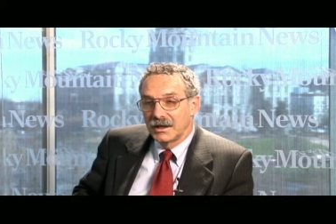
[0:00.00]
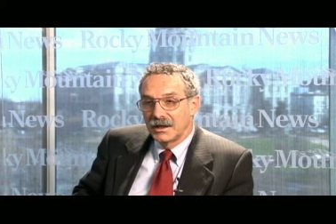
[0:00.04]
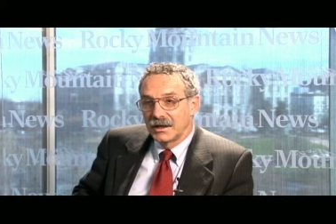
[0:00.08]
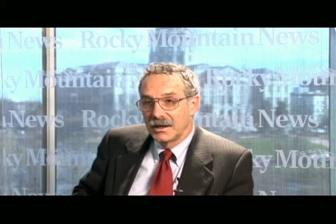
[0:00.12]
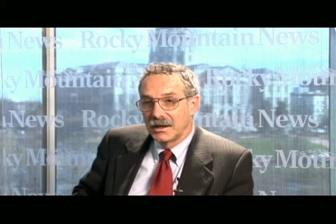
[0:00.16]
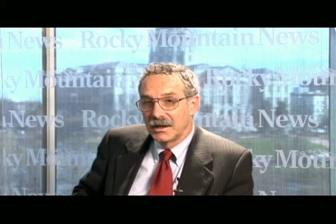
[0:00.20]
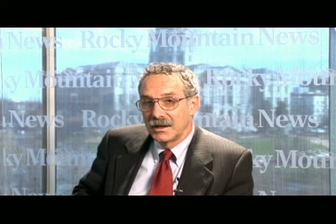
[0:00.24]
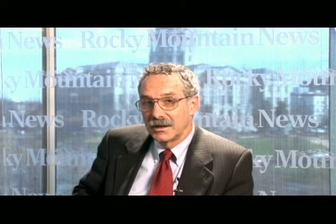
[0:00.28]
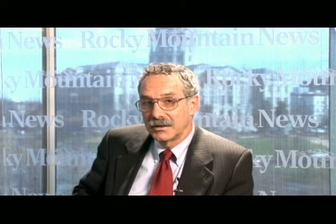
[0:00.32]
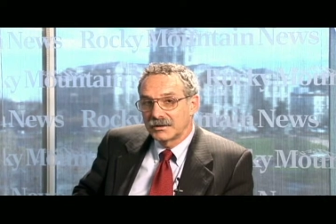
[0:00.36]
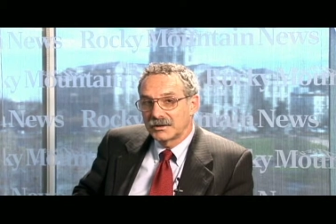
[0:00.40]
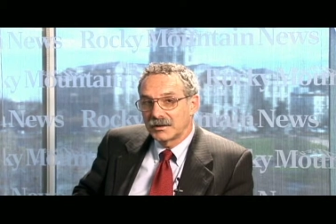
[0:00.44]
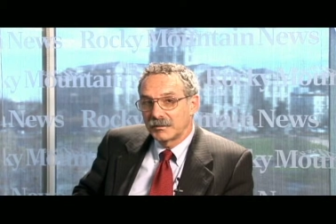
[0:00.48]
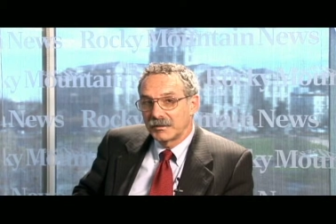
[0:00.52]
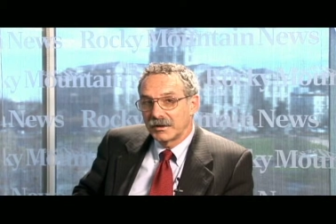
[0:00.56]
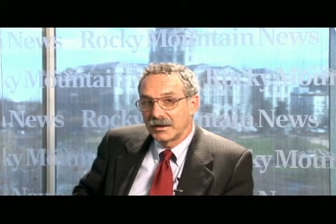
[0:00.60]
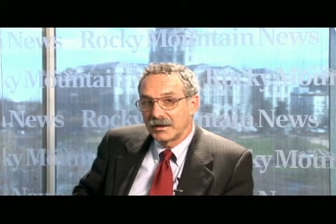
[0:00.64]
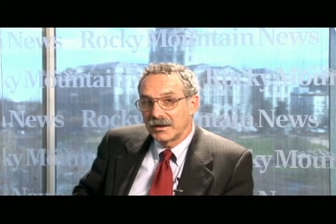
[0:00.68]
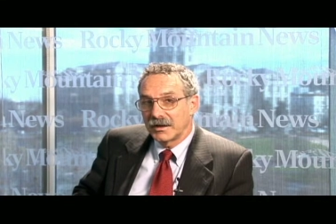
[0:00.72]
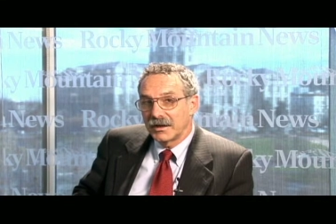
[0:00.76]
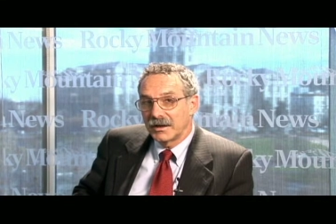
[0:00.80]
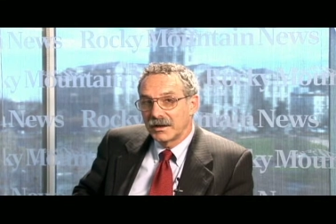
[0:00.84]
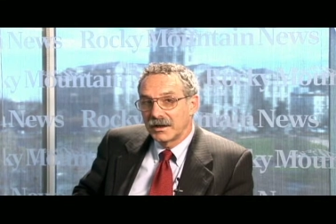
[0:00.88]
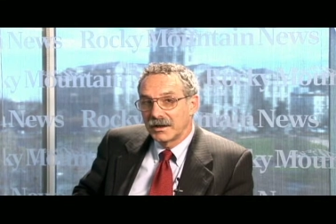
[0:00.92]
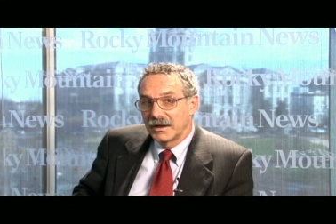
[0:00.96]
Uh, some
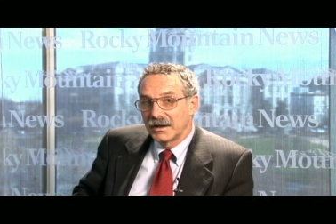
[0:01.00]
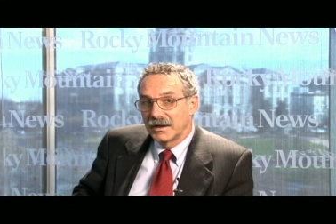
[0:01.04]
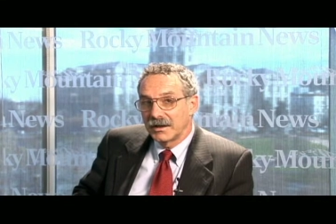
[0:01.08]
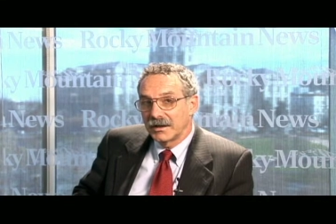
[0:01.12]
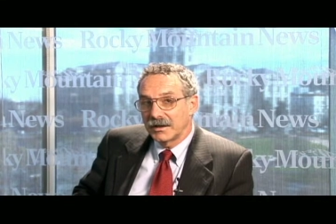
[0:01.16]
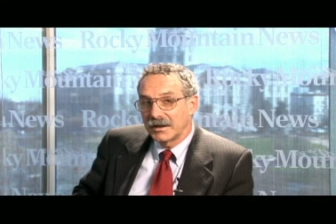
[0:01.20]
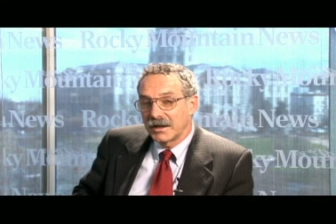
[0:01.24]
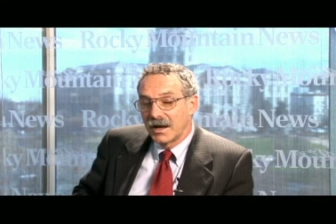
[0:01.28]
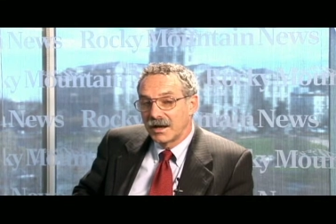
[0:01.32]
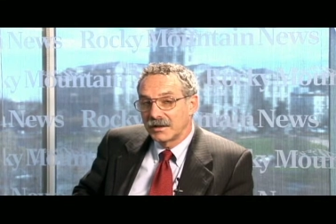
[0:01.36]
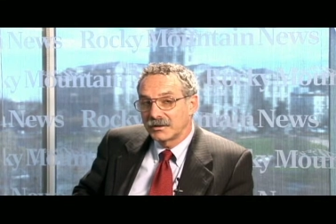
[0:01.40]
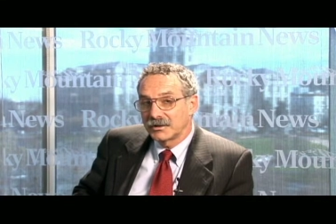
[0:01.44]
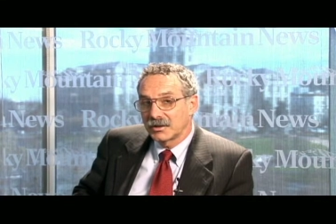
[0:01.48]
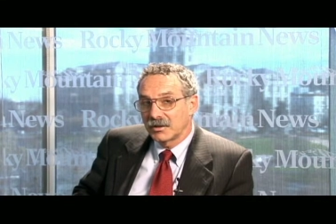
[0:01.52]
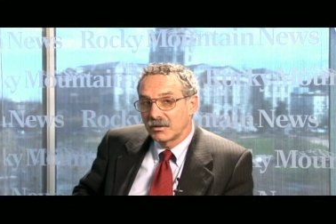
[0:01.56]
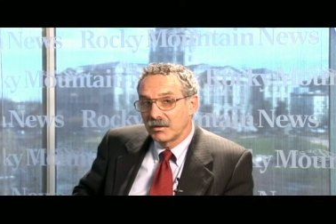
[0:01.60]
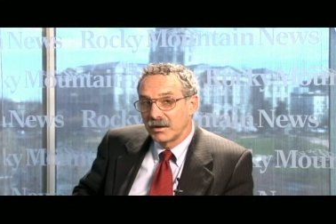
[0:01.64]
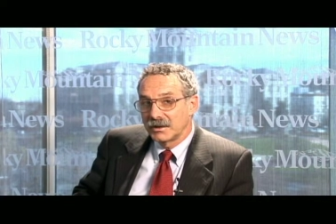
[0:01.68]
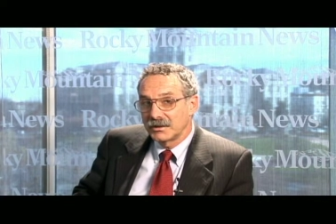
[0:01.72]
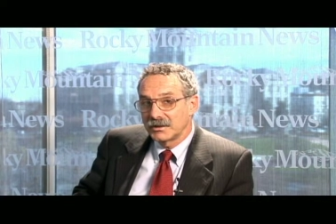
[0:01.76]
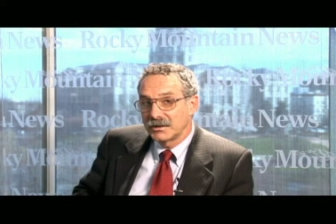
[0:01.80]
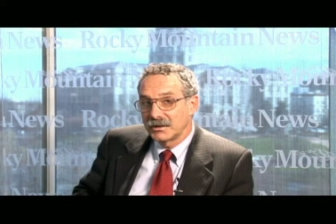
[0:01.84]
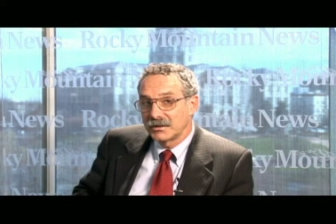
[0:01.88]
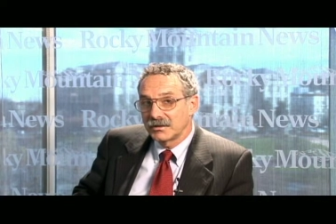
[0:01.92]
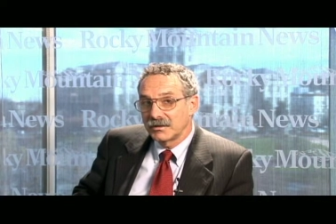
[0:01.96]
of the uh,
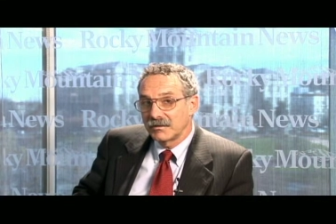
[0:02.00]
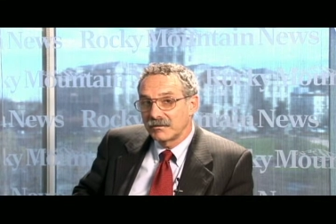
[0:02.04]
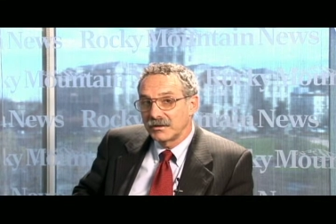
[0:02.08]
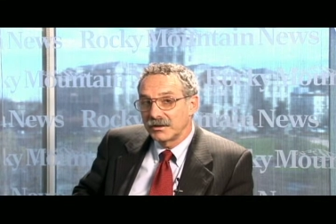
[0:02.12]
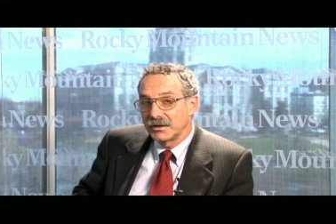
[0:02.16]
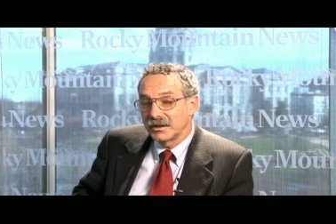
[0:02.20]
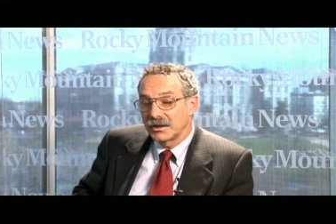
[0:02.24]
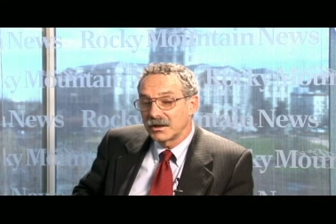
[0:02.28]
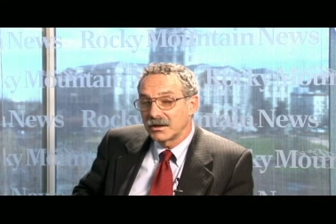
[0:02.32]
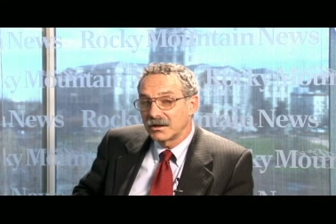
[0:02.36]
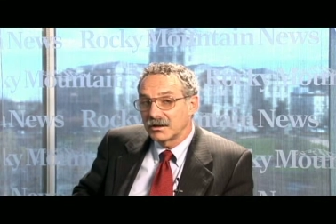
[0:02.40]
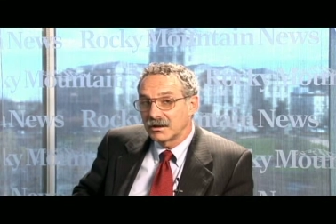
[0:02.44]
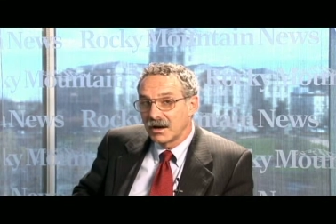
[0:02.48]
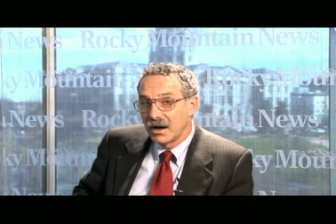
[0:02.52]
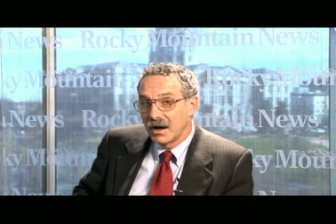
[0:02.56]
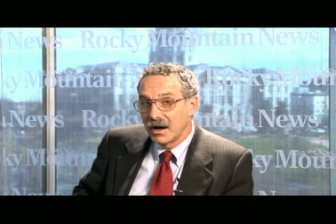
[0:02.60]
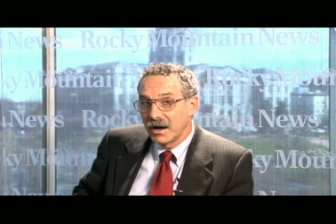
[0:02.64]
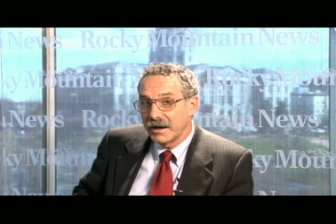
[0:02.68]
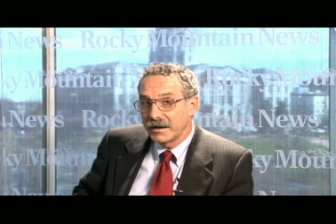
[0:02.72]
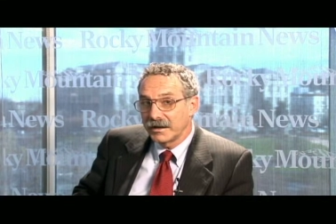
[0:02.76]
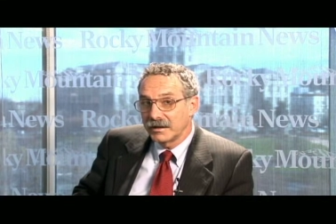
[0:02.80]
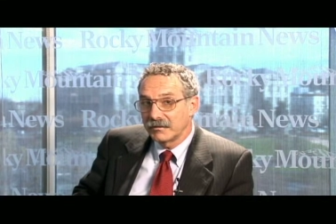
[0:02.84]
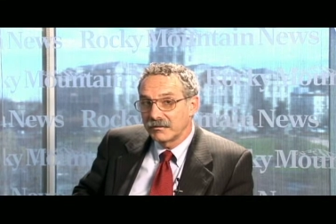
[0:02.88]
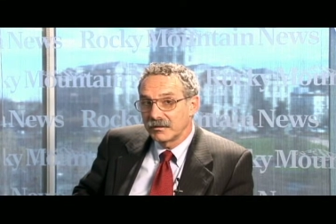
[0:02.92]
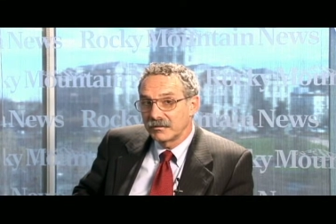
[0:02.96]
consequences of the
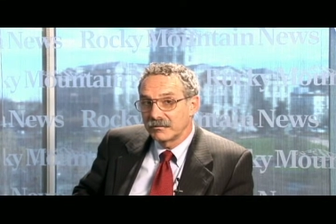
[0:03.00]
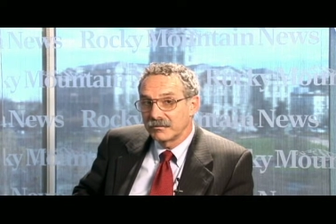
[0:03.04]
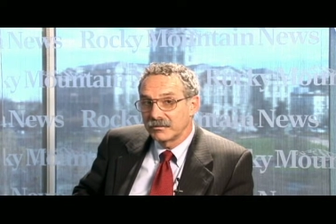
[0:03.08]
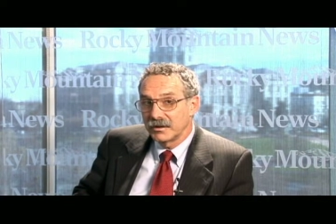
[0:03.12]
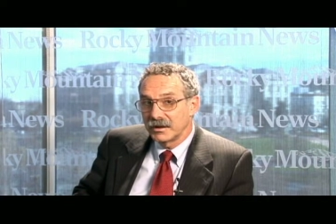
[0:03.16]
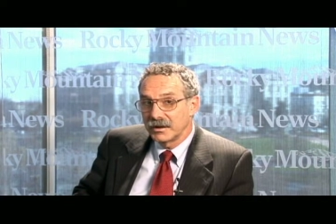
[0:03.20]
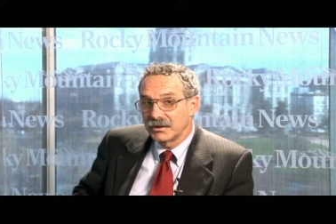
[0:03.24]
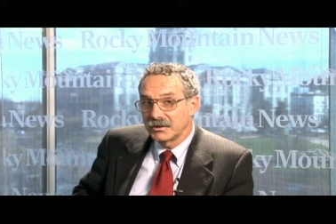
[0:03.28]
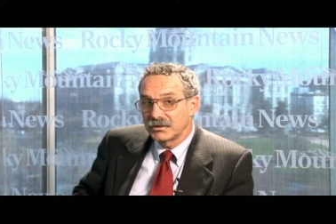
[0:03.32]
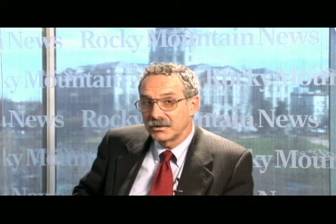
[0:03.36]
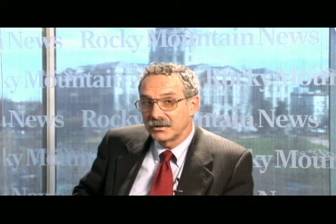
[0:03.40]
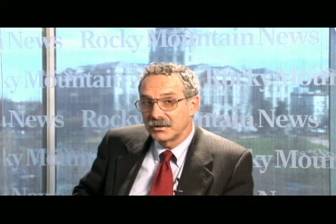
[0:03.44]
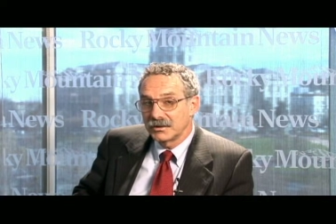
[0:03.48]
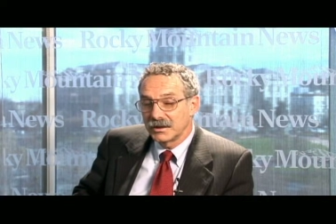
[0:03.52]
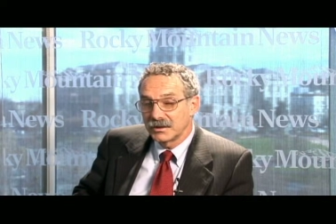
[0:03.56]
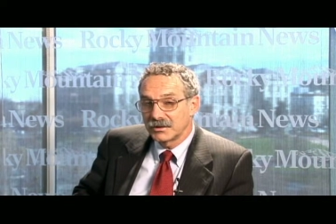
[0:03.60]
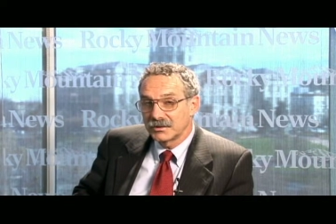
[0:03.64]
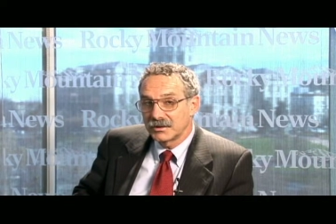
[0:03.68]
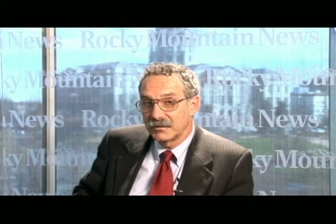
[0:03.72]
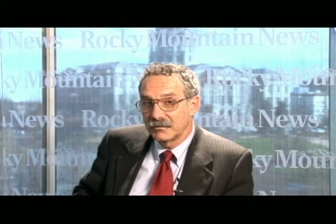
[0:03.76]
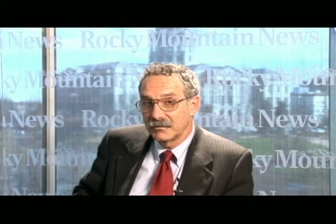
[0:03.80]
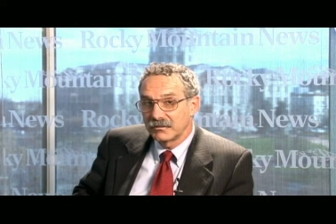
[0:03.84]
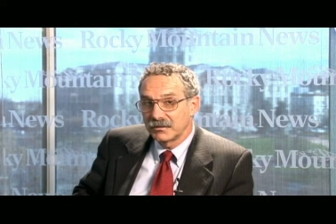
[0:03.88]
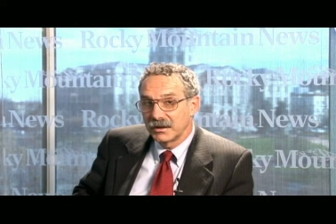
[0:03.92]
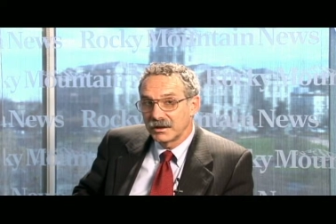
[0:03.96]
decline of inflation,
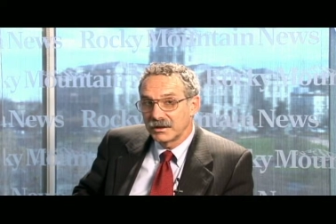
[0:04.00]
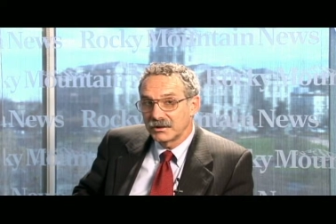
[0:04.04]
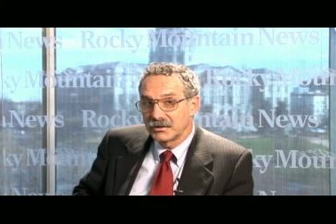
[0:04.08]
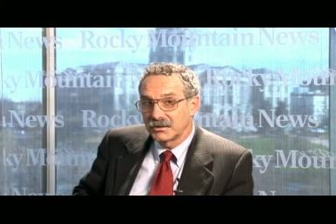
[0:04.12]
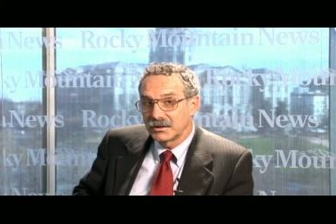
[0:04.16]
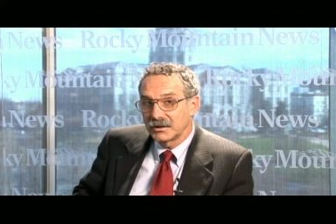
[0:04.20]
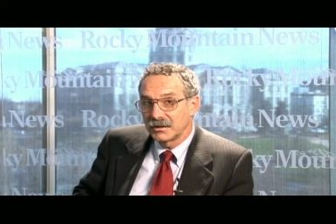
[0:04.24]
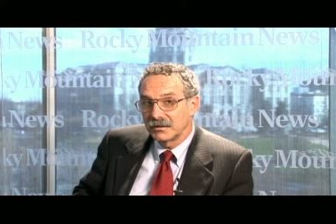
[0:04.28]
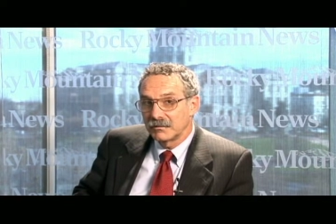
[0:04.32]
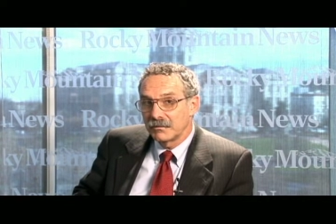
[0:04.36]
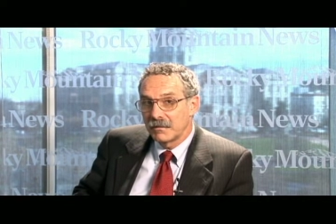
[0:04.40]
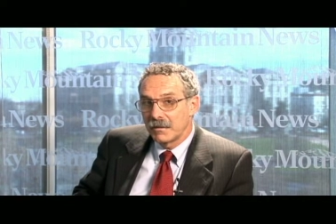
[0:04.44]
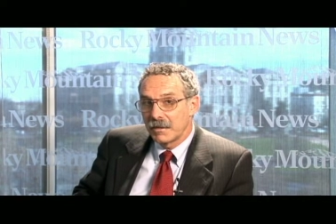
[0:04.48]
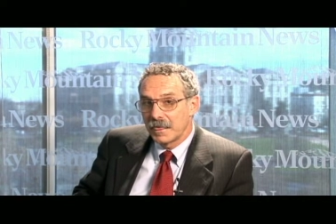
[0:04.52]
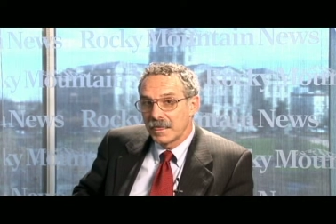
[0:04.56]
disinflation,